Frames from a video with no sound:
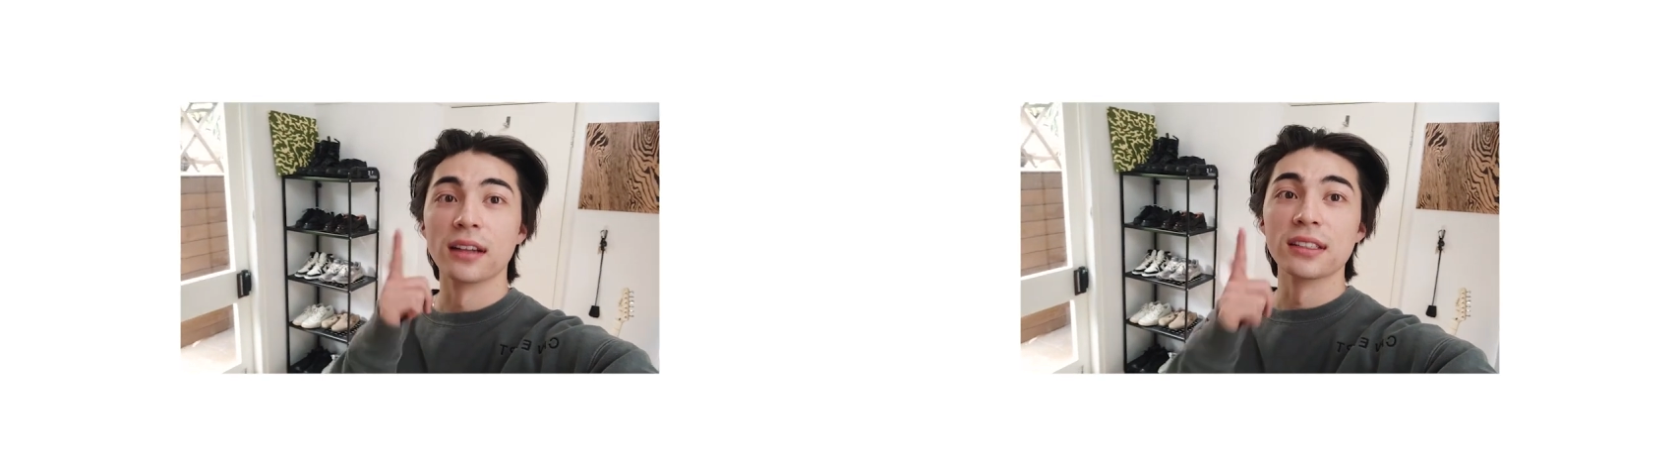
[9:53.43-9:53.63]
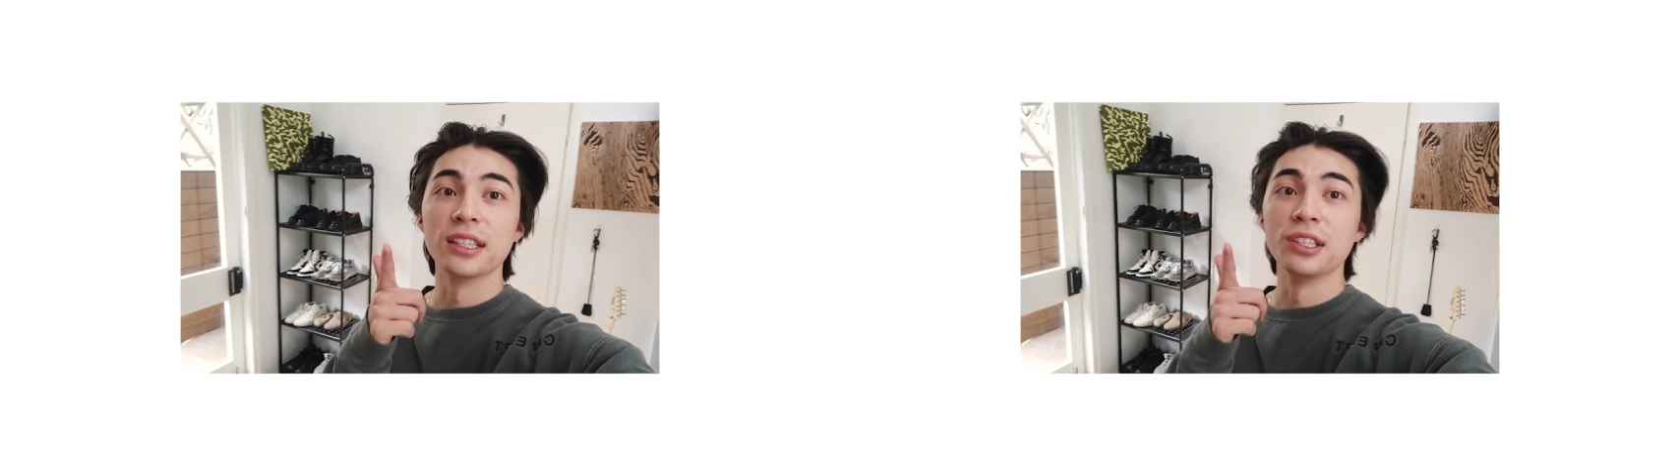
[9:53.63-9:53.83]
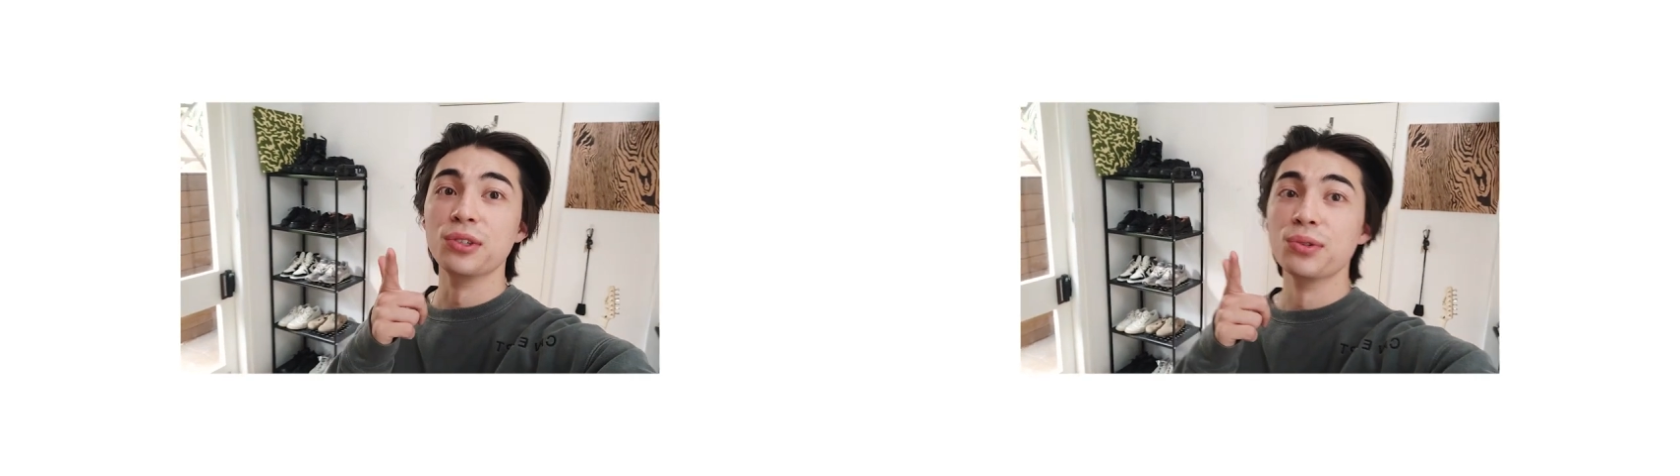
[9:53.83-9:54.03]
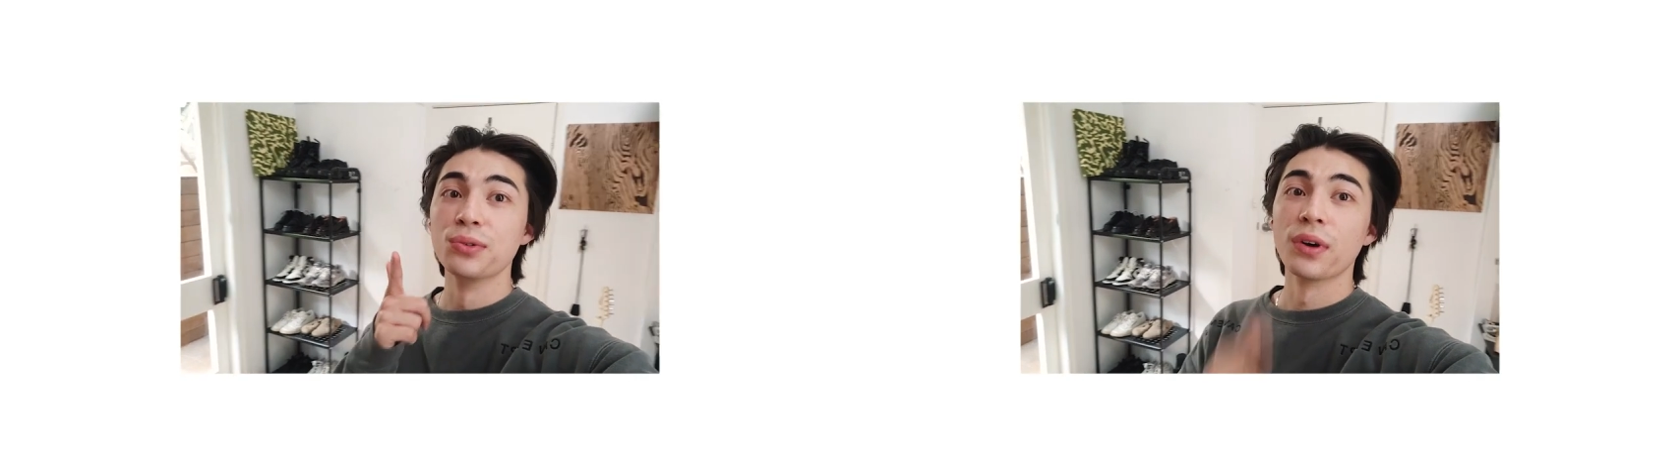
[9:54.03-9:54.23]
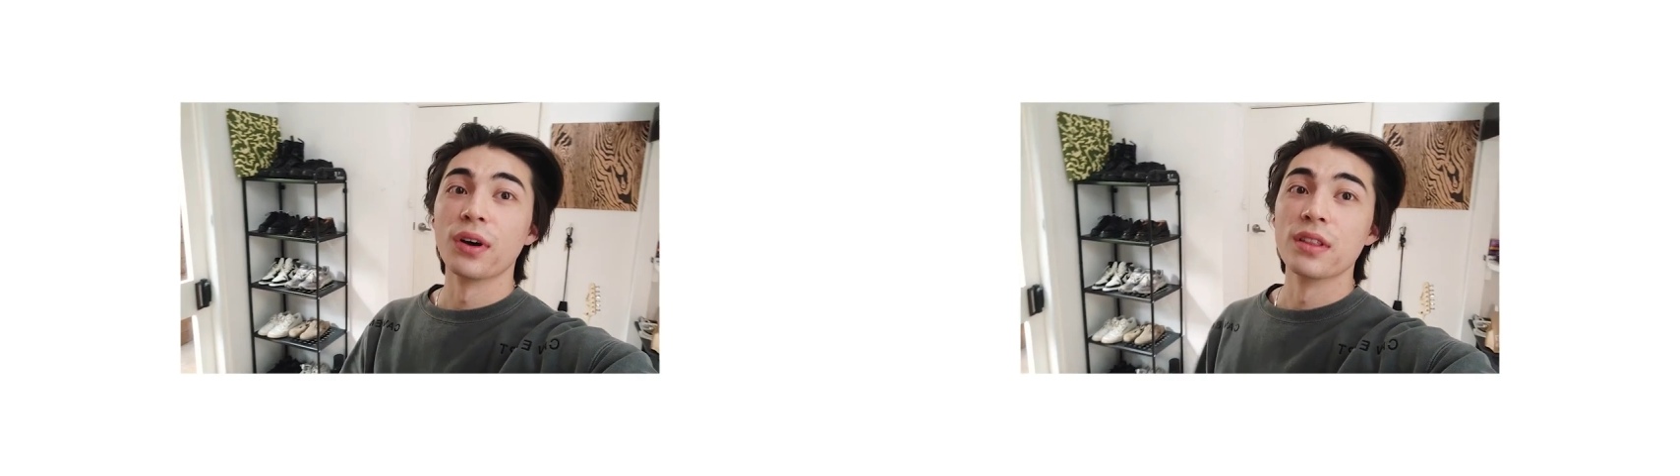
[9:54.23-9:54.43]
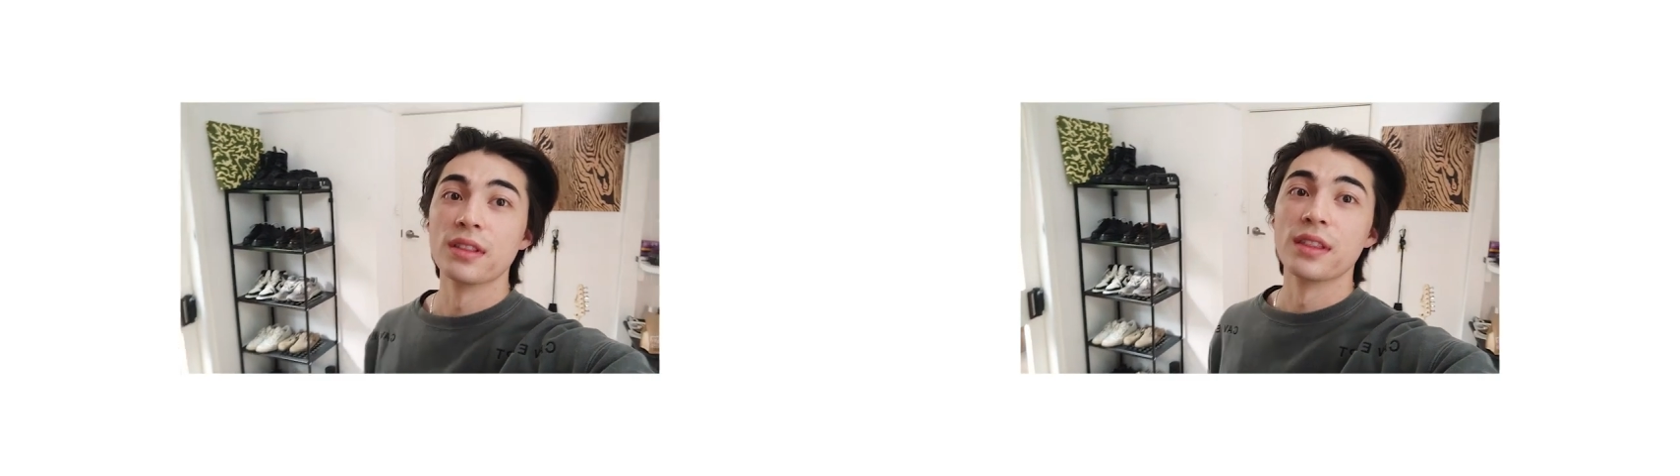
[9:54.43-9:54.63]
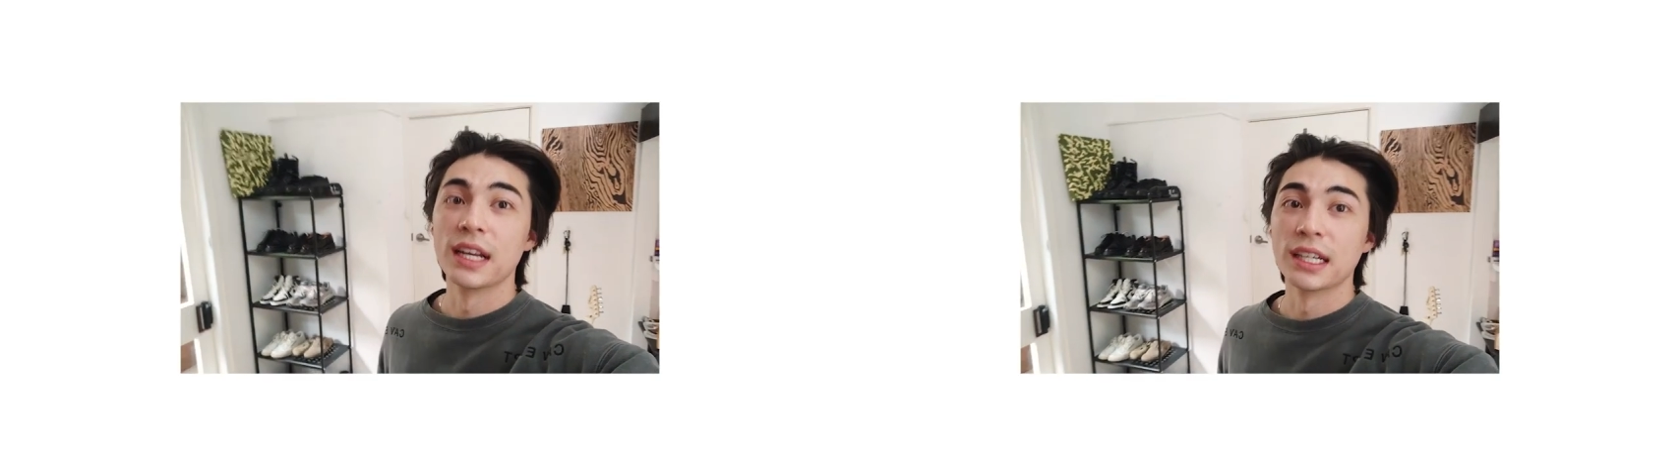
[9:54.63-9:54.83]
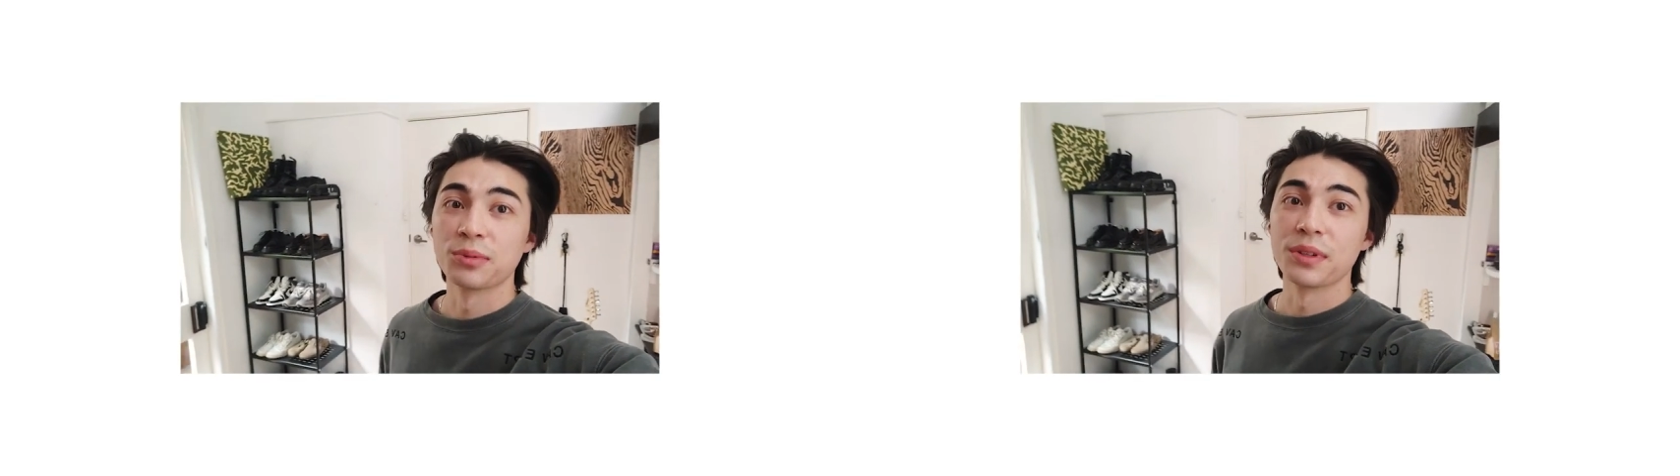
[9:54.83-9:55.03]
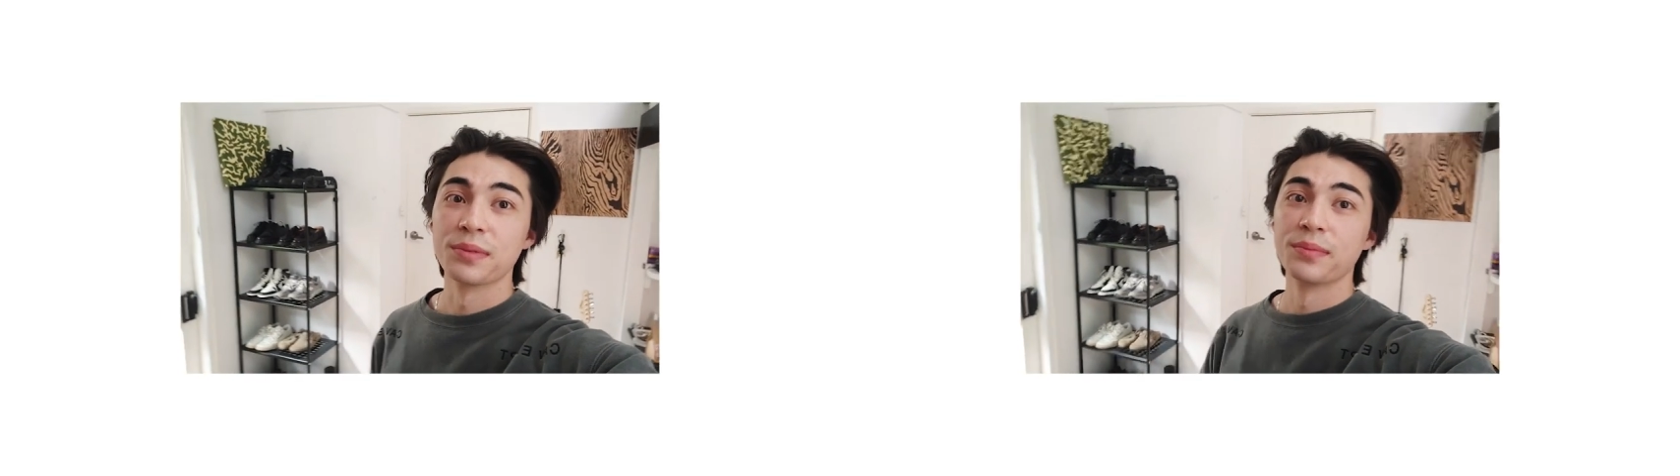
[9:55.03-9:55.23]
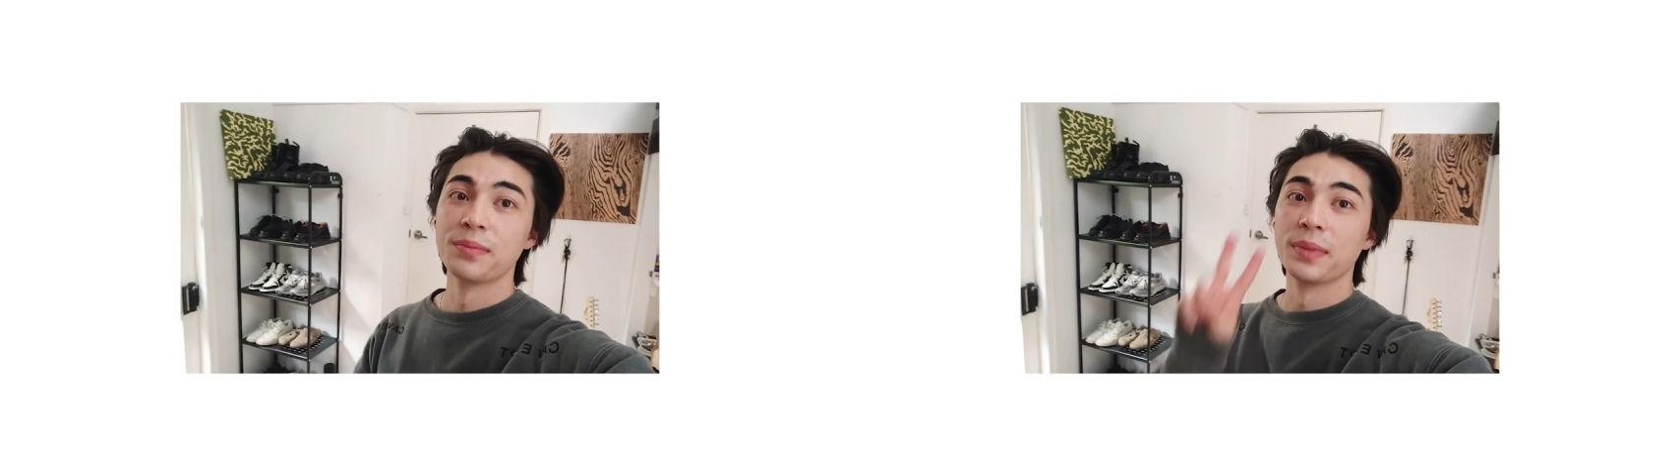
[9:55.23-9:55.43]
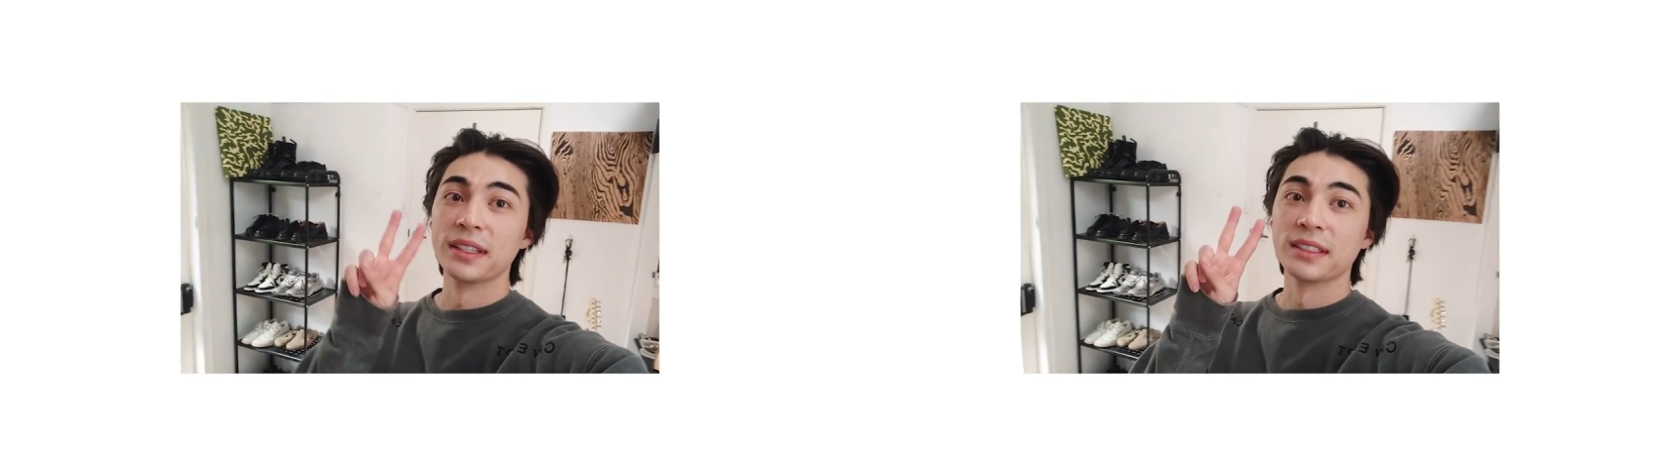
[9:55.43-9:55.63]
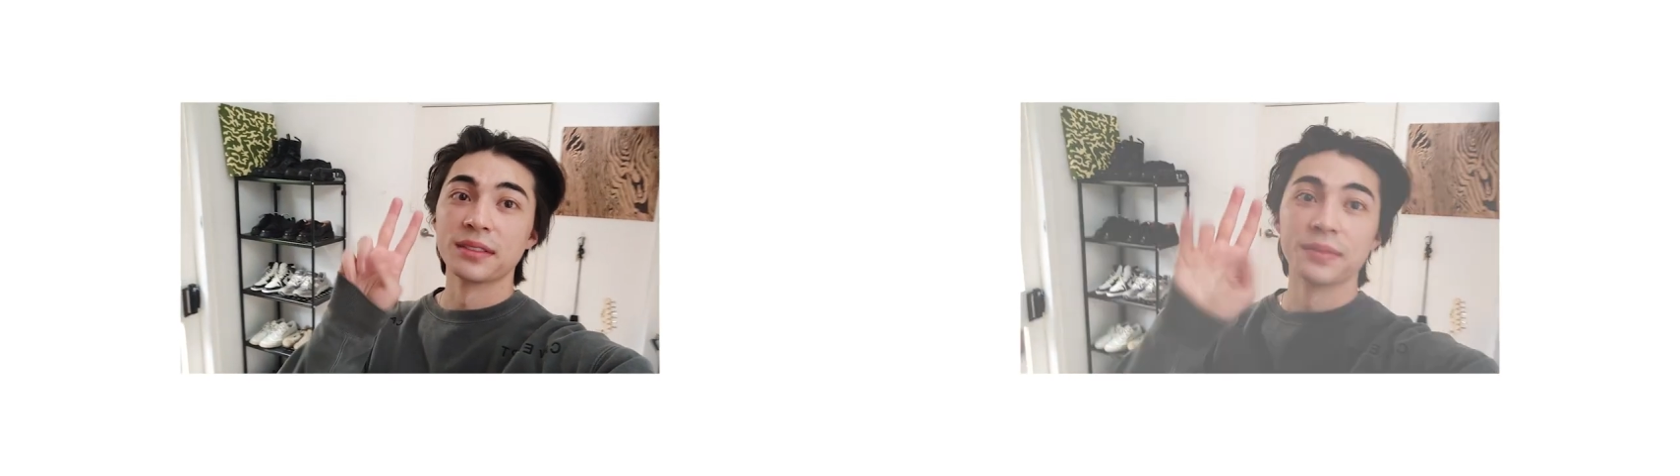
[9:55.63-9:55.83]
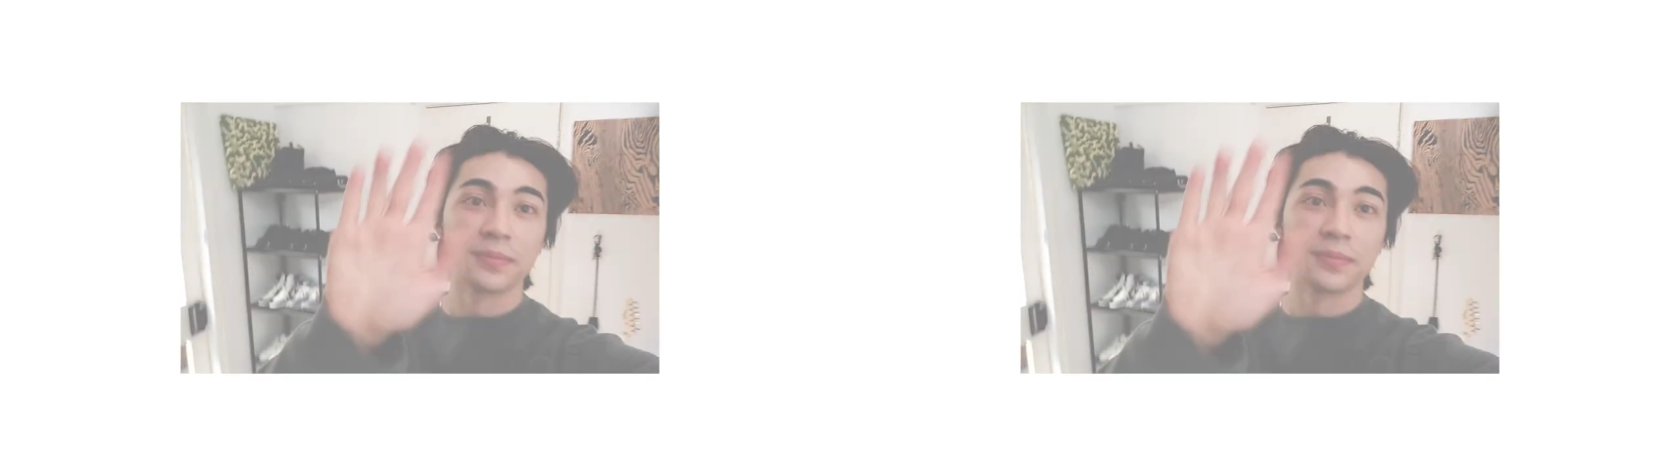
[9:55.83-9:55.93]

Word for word: I'll see you on the next one. Peace.